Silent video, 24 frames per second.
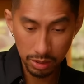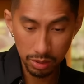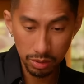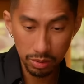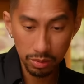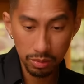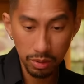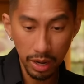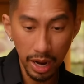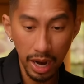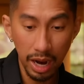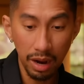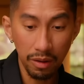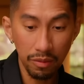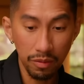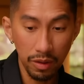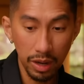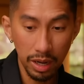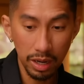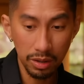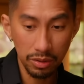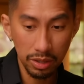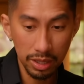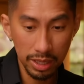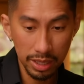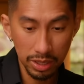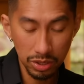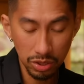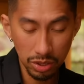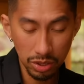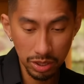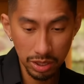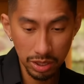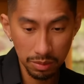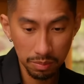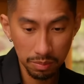to have a
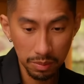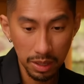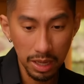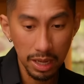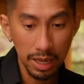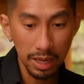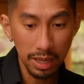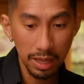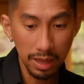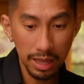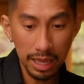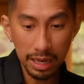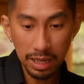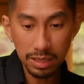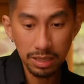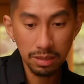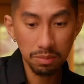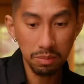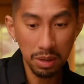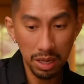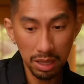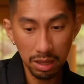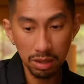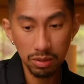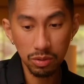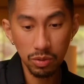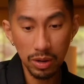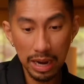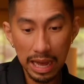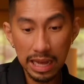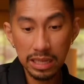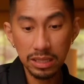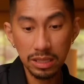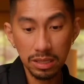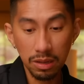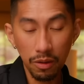relationship that is meant to
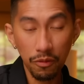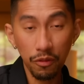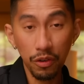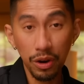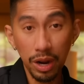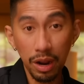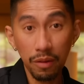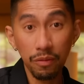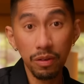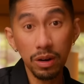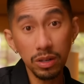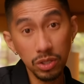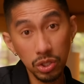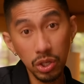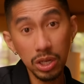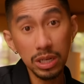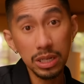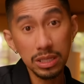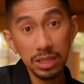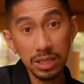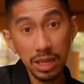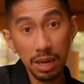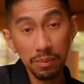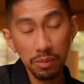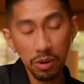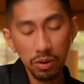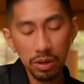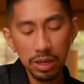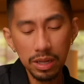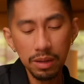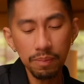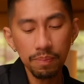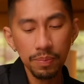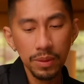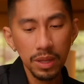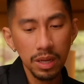last forever during this time
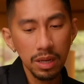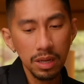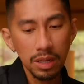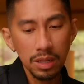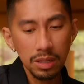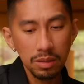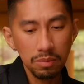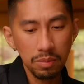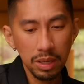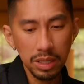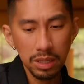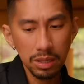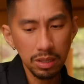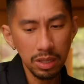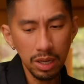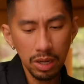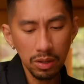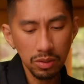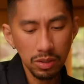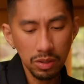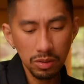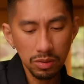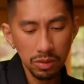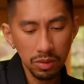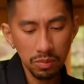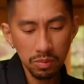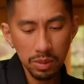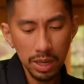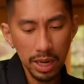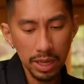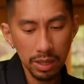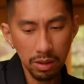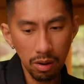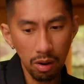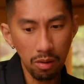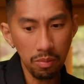only. But you know, don't, don't be
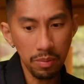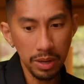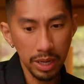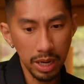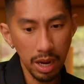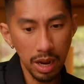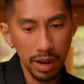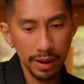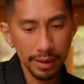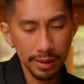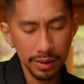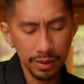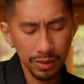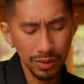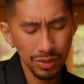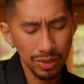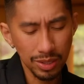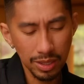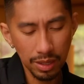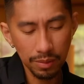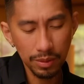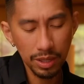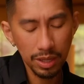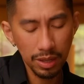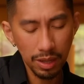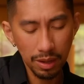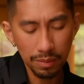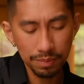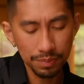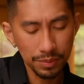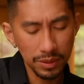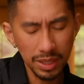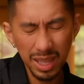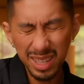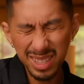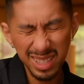like, oh my God, no, it's not like
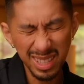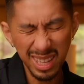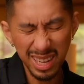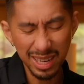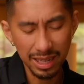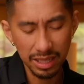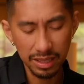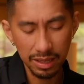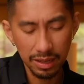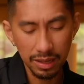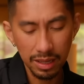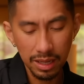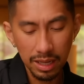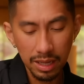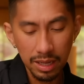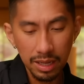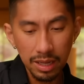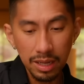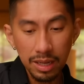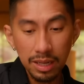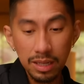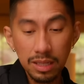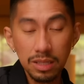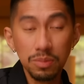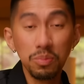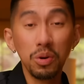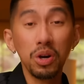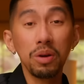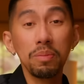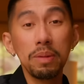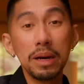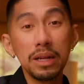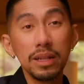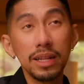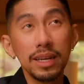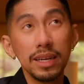that. Not not like that. It's more
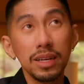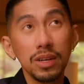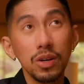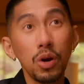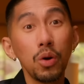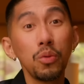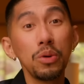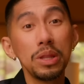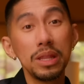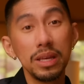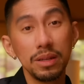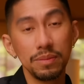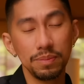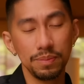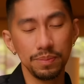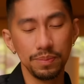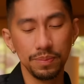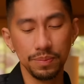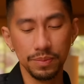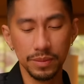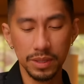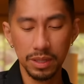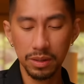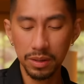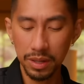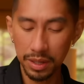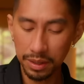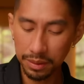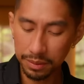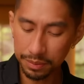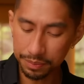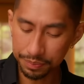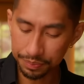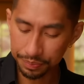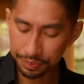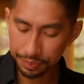about like go within, okay?